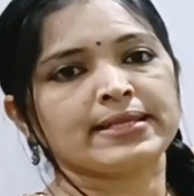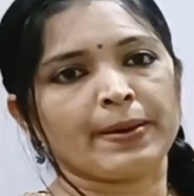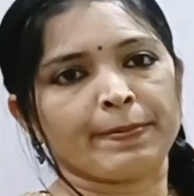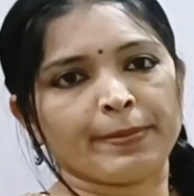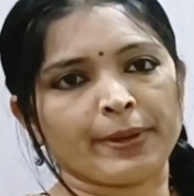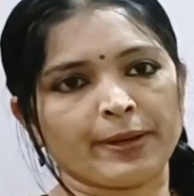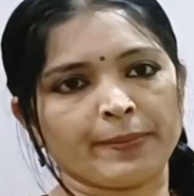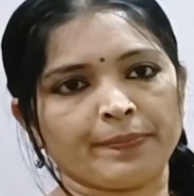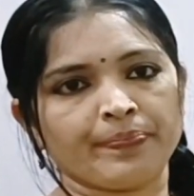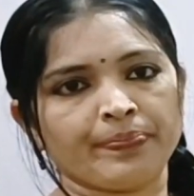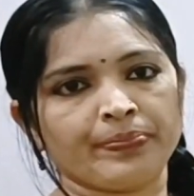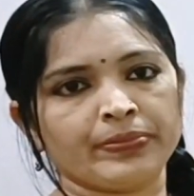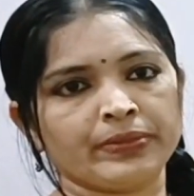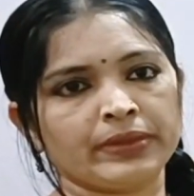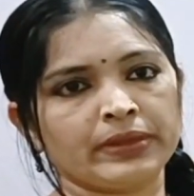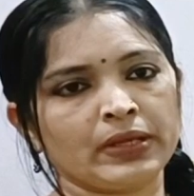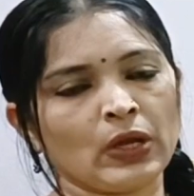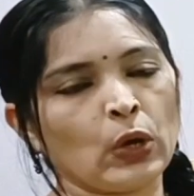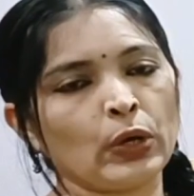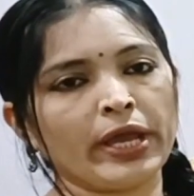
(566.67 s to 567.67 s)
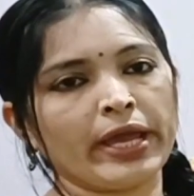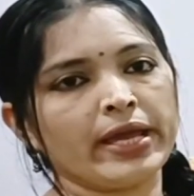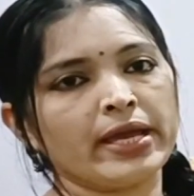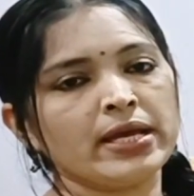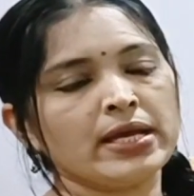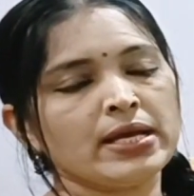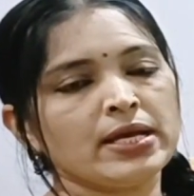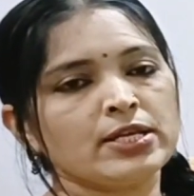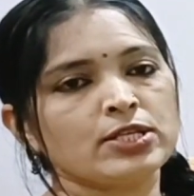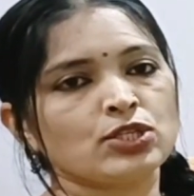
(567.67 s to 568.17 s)
the example.
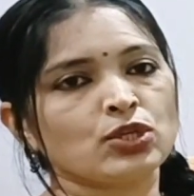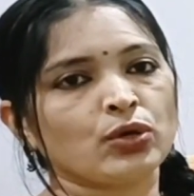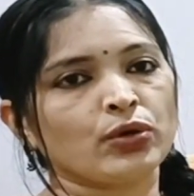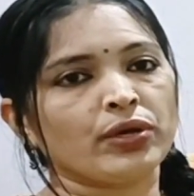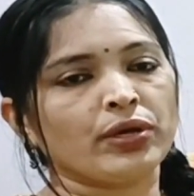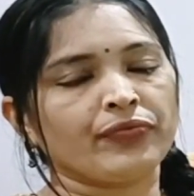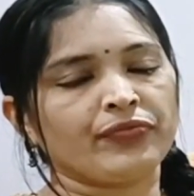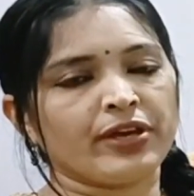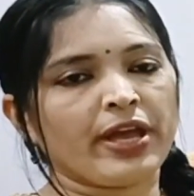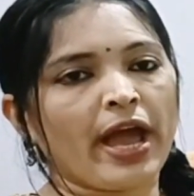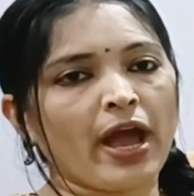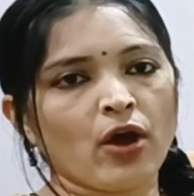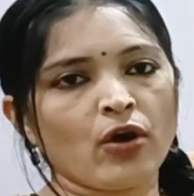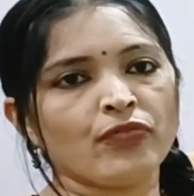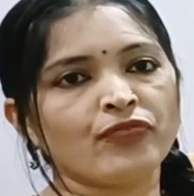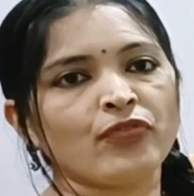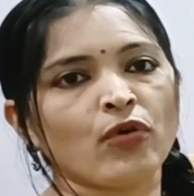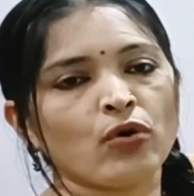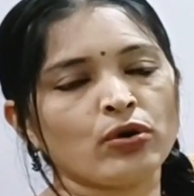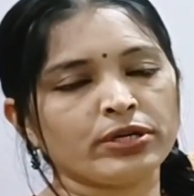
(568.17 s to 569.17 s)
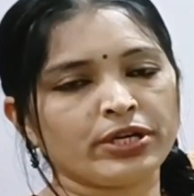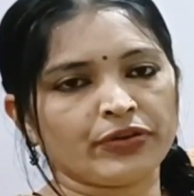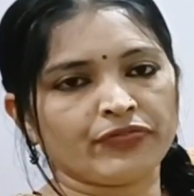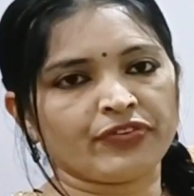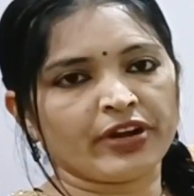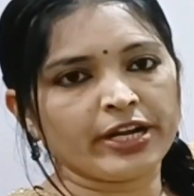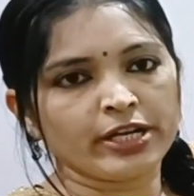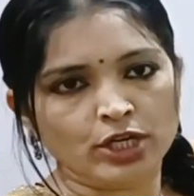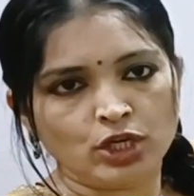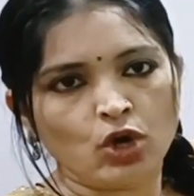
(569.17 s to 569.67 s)
Okay, so we have four
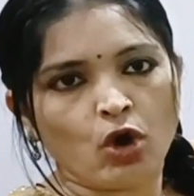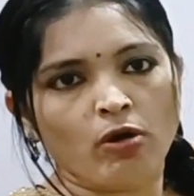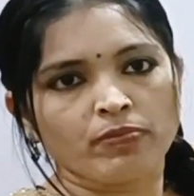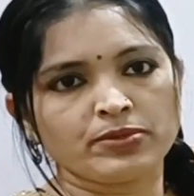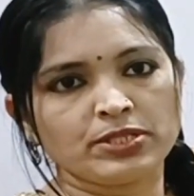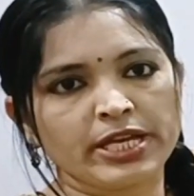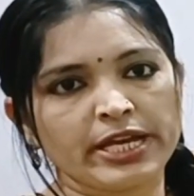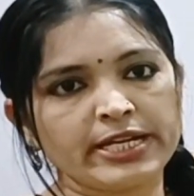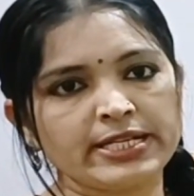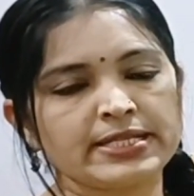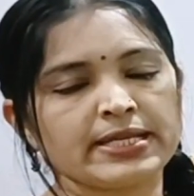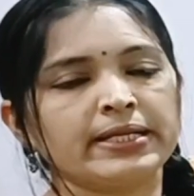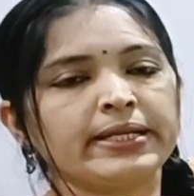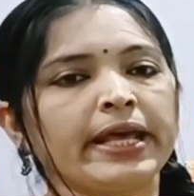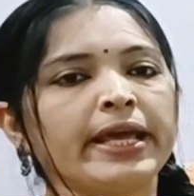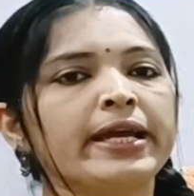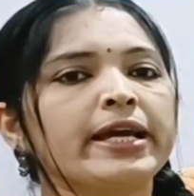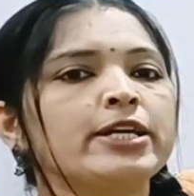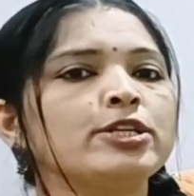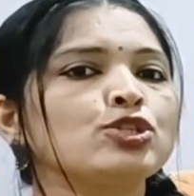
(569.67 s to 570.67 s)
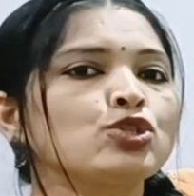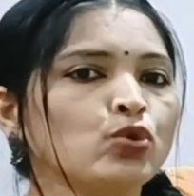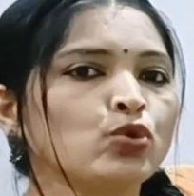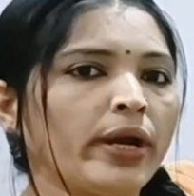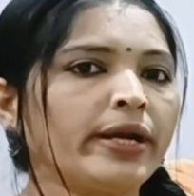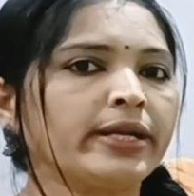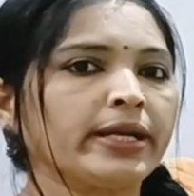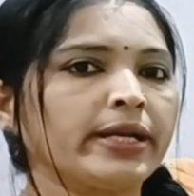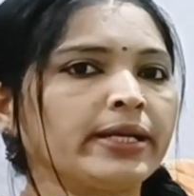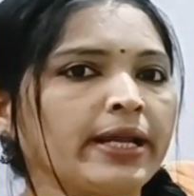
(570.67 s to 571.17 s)
different objects taken
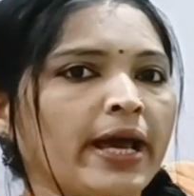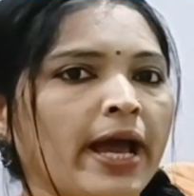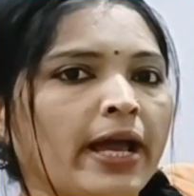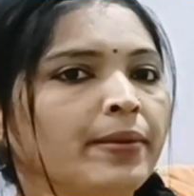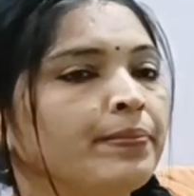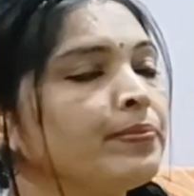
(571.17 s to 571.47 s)
two at a